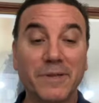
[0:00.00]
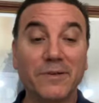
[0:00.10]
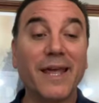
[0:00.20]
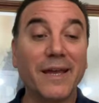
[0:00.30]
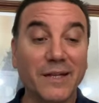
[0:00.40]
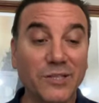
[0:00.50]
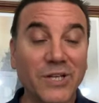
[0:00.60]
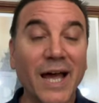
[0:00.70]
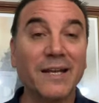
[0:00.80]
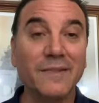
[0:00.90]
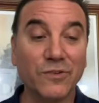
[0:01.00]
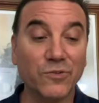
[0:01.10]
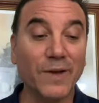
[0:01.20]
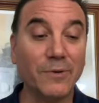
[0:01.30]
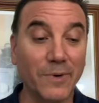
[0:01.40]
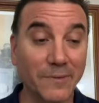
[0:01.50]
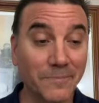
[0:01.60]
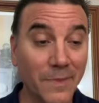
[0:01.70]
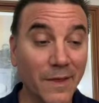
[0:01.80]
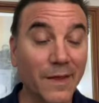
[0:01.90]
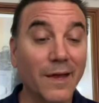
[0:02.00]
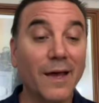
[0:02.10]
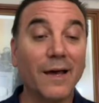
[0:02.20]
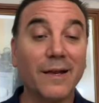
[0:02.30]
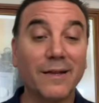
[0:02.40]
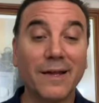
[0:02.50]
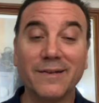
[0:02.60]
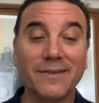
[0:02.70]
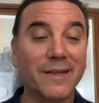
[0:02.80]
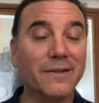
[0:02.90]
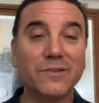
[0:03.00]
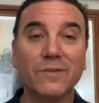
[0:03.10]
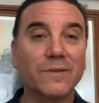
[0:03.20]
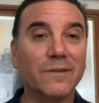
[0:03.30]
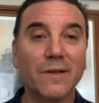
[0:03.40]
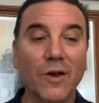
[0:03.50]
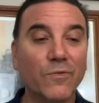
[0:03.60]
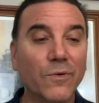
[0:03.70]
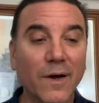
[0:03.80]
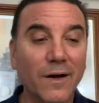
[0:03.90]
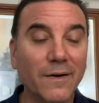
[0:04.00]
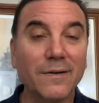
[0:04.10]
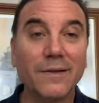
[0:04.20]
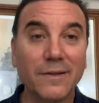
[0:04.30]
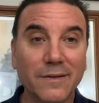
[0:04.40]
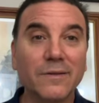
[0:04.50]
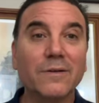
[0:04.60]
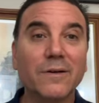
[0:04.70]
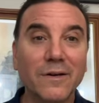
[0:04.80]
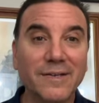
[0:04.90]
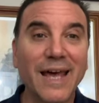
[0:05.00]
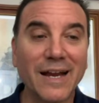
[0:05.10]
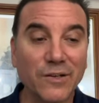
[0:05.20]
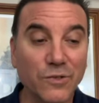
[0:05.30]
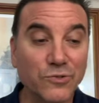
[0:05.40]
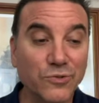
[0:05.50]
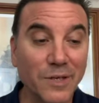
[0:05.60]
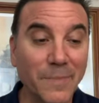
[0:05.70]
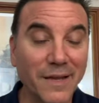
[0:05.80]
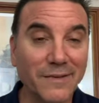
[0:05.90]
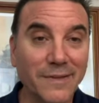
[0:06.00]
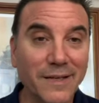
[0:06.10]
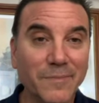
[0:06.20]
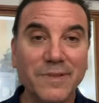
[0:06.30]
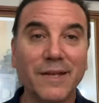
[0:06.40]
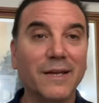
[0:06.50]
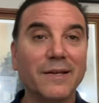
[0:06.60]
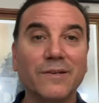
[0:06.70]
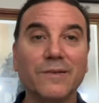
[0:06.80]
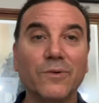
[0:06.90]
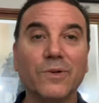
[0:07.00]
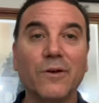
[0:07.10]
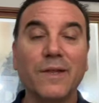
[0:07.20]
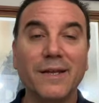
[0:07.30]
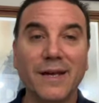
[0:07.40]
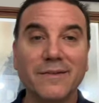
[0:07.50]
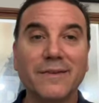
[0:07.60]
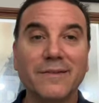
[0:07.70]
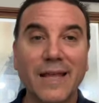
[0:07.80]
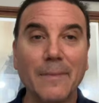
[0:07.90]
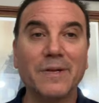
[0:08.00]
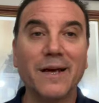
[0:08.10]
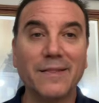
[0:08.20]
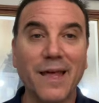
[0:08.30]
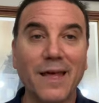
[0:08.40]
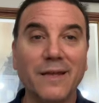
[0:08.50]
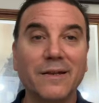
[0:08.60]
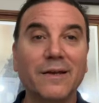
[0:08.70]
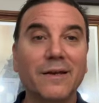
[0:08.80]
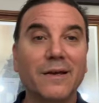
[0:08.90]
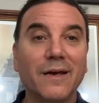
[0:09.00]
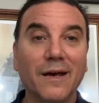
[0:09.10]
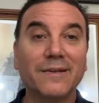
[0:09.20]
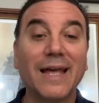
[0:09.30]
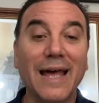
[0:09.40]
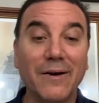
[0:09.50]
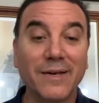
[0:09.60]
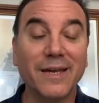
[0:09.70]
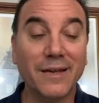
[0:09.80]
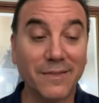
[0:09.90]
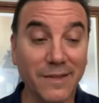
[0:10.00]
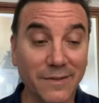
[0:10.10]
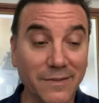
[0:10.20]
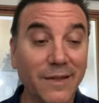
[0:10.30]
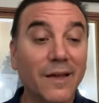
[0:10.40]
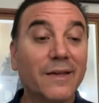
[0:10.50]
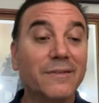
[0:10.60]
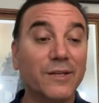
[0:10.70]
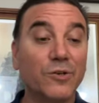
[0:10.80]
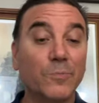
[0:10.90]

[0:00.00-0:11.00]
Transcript: they're taking a shot in this Grade 1. And I just think, just overall, good tactical trip. I could see him sitting. I just don't know that he has the stamina at the end to outkick these. Senor